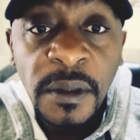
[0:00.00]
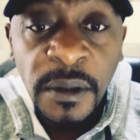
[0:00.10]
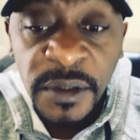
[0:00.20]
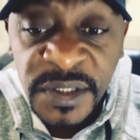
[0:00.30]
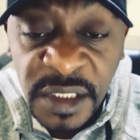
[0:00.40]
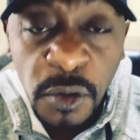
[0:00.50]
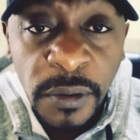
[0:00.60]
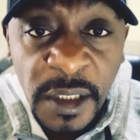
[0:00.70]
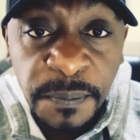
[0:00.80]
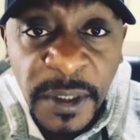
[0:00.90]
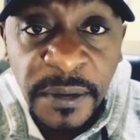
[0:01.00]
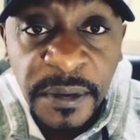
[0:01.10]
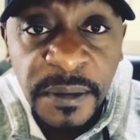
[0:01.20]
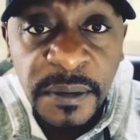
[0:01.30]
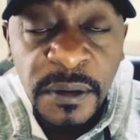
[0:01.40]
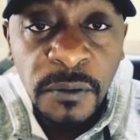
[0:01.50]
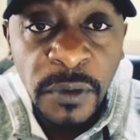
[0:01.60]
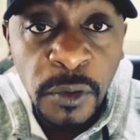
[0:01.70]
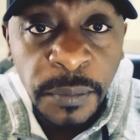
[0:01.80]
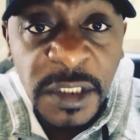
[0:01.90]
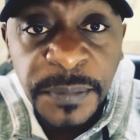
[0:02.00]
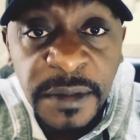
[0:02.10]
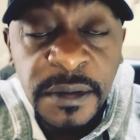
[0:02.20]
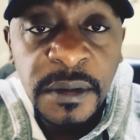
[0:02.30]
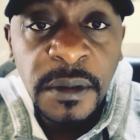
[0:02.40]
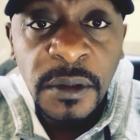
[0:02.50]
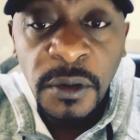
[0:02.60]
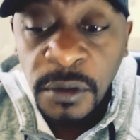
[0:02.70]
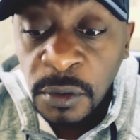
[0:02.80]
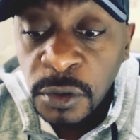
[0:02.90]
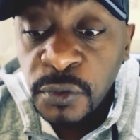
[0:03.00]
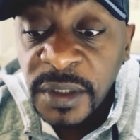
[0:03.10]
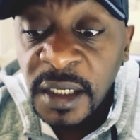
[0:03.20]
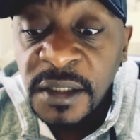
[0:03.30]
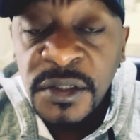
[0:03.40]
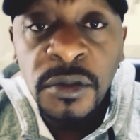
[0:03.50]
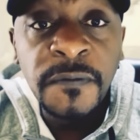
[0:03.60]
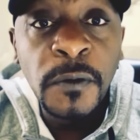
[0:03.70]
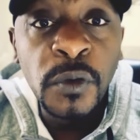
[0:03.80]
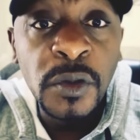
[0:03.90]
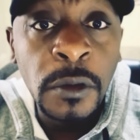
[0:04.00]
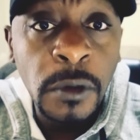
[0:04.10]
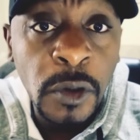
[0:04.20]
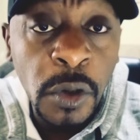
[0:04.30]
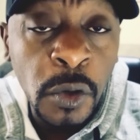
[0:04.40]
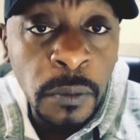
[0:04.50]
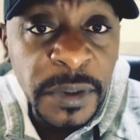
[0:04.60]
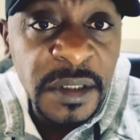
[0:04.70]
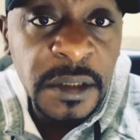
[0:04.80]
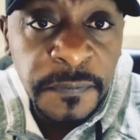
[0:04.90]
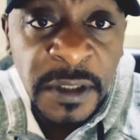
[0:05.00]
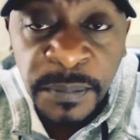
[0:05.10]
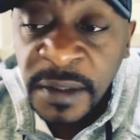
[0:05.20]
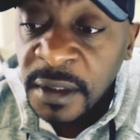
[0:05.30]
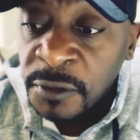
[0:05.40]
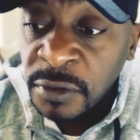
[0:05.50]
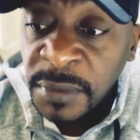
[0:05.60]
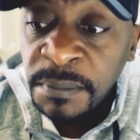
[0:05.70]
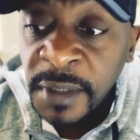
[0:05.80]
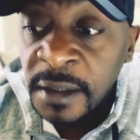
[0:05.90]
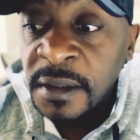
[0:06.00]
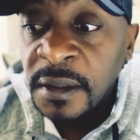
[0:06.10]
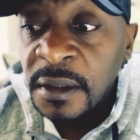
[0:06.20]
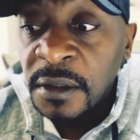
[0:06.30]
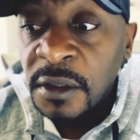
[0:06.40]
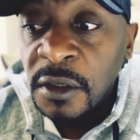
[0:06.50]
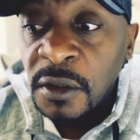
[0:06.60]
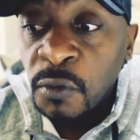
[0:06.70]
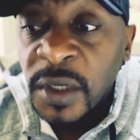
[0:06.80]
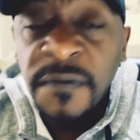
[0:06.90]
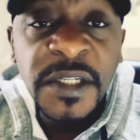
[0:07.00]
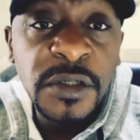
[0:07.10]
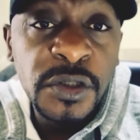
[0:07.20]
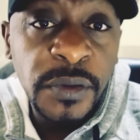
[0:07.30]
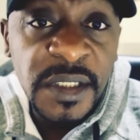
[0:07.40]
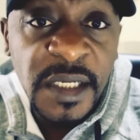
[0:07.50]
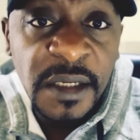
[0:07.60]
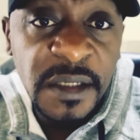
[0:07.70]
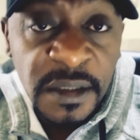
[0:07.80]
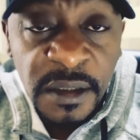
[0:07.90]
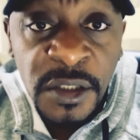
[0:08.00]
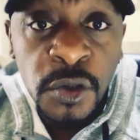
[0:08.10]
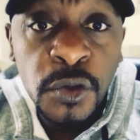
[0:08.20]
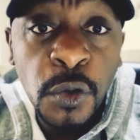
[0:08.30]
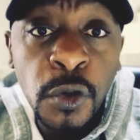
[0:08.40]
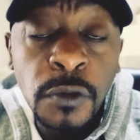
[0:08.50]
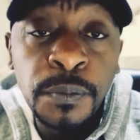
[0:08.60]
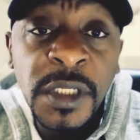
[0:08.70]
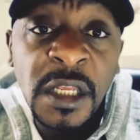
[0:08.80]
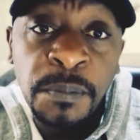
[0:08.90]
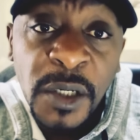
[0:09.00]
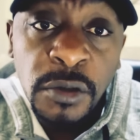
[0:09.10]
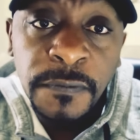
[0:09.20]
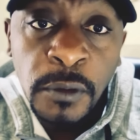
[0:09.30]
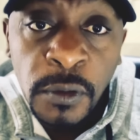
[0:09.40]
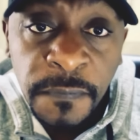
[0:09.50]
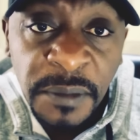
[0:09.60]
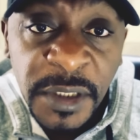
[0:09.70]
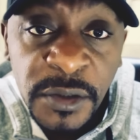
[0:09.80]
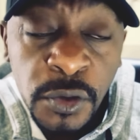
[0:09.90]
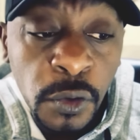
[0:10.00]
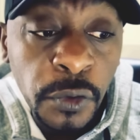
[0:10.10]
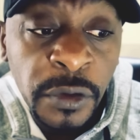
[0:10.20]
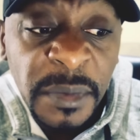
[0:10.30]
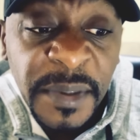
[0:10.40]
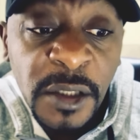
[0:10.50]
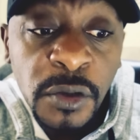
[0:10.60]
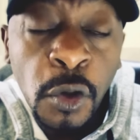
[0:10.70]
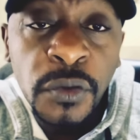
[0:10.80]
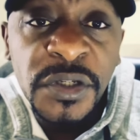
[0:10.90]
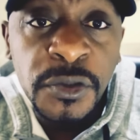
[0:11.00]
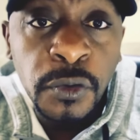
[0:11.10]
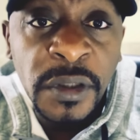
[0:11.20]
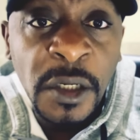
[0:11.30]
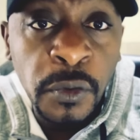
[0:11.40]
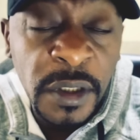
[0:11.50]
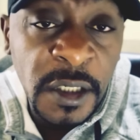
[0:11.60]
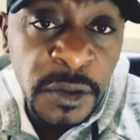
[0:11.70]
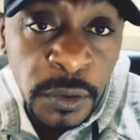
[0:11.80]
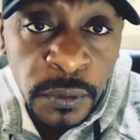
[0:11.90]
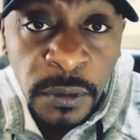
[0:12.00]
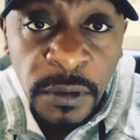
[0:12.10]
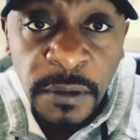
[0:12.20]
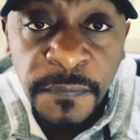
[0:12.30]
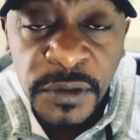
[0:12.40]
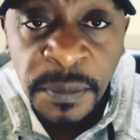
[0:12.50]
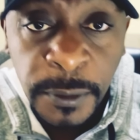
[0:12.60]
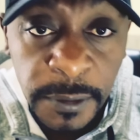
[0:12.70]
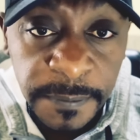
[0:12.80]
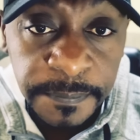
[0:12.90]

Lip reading: Stick on that path with commitment. You're going to realize you're following a completely different path. And remember, whatever it is you're deciding is also going to be a part of your own family. So remember that all these children are looking at you for support.